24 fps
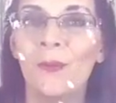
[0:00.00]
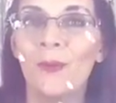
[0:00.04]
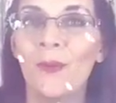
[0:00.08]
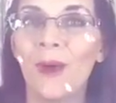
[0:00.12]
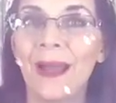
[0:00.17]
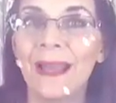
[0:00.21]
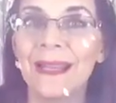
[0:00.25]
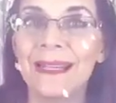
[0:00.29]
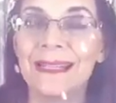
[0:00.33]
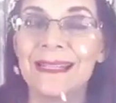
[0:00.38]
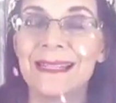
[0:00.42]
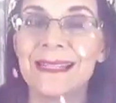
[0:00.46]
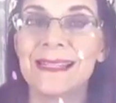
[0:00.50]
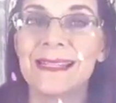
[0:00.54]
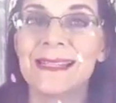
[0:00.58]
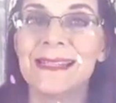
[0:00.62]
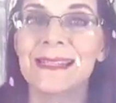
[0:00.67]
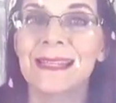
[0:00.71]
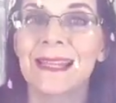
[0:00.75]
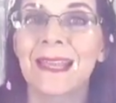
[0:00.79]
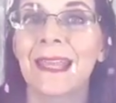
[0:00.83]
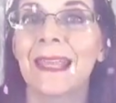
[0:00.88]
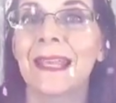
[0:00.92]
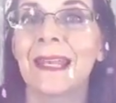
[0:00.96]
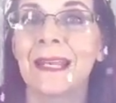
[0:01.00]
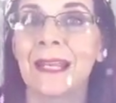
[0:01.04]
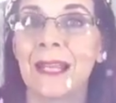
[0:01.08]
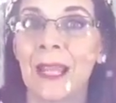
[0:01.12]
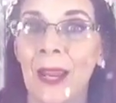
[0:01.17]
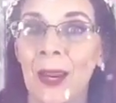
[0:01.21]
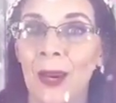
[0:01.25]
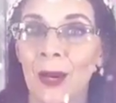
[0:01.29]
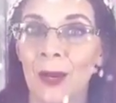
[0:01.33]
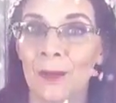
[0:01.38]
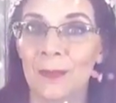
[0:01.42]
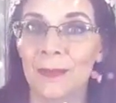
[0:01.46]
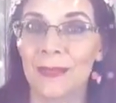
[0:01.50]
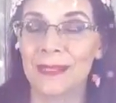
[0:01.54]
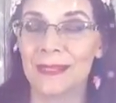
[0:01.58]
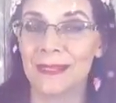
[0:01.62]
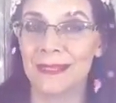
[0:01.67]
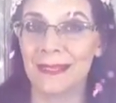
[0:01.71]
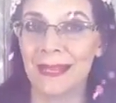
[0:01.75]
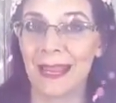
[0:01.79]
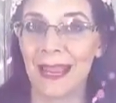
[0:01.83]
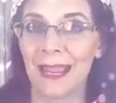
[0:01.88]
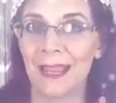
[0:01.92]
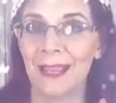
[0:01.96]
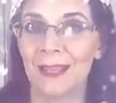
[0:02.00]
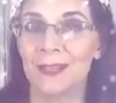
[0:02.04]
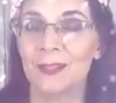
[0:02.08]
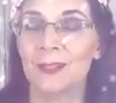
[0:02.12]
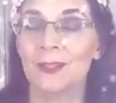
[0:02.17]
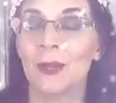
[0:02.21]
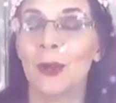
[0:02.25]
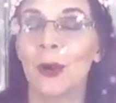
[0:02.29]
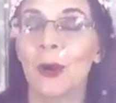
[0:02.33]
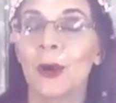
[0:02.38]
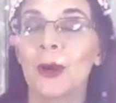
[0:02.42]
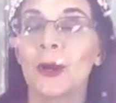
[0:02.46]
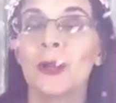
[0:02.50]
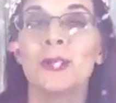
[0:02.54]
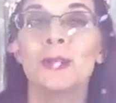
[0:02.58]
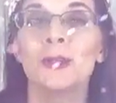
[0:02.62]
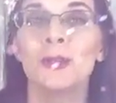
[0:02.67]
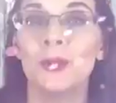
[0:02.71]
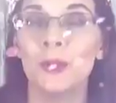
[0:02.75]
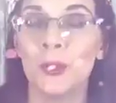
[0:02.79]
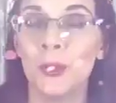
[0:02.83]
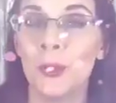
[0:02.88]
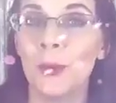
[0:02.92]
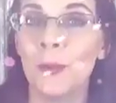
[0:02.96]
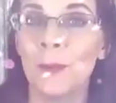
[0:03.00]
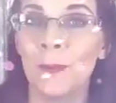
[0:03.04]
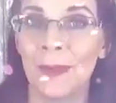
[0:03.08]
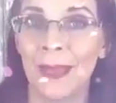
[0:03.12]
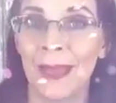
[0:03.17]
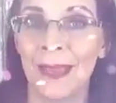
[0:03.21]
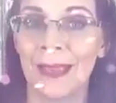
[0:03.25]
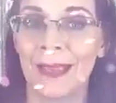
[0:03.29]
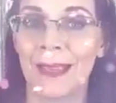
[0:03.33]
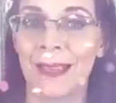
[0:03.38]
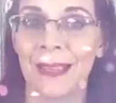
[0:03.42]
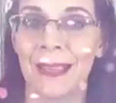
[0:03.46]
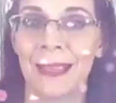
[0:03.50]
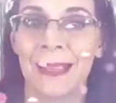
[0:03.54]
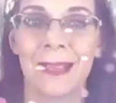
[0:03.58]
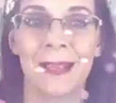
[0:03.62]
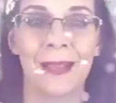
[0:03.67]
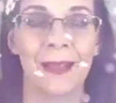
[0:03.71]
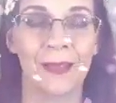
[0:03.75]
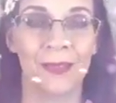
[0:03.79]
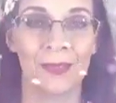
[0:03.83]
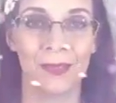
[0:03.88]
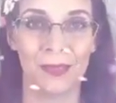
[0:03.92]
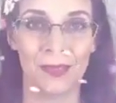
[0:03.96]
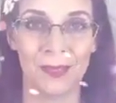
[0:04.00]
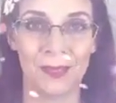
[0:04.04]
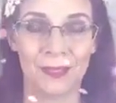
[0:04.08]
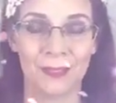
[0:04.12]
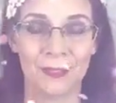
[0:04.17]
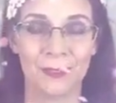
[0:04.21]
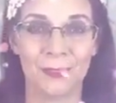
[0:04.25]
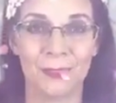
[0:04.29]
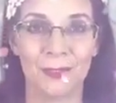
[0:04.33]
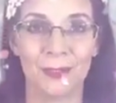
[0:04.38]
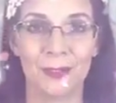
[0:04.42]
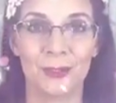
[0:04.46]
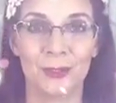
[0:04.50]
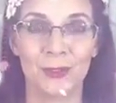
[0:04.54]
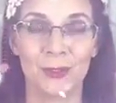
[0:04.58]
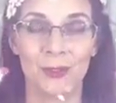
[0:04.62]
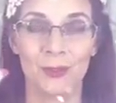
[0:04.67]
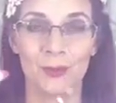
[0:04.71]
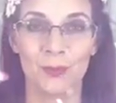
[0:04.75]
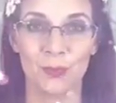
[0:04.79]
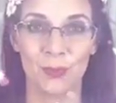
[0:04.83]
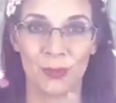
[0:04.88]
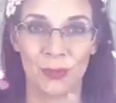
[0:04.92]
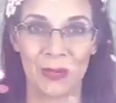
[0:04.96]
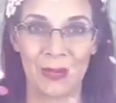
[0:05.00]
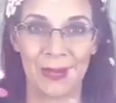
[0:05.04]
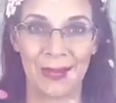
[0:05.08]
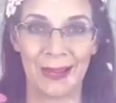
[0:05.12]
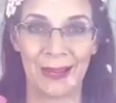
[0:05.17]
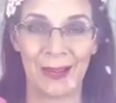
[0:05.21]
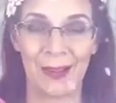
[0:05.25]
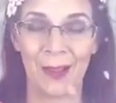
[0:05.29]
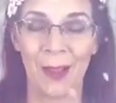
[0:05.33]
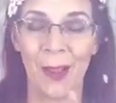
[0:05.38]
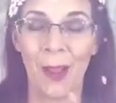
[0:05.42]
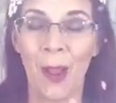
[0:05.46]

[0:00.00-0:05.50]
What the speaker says: What skincare mistakes are you making this spring?